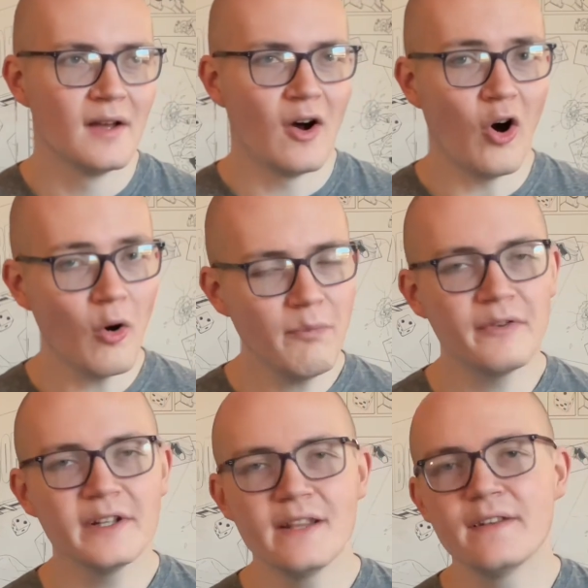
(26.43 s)

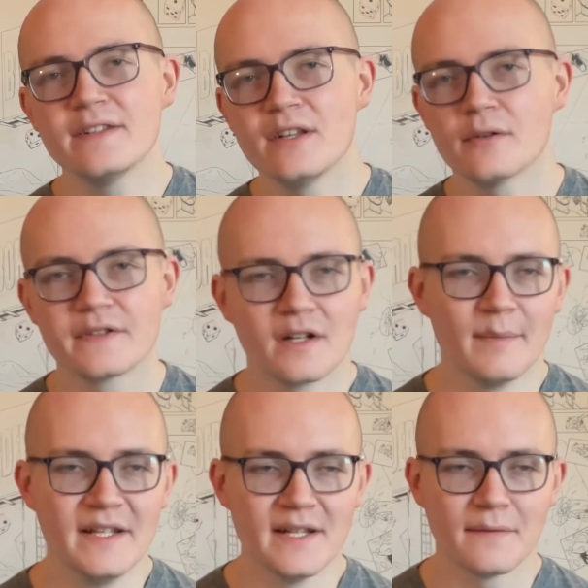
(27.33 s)
Hopefully this year is going to
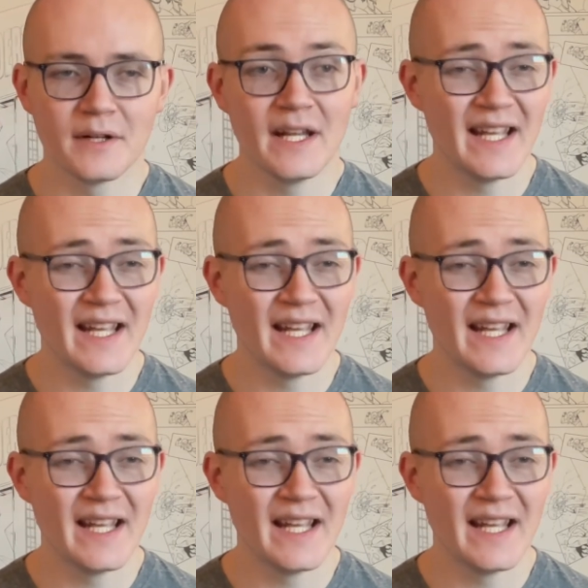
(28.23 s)
be different.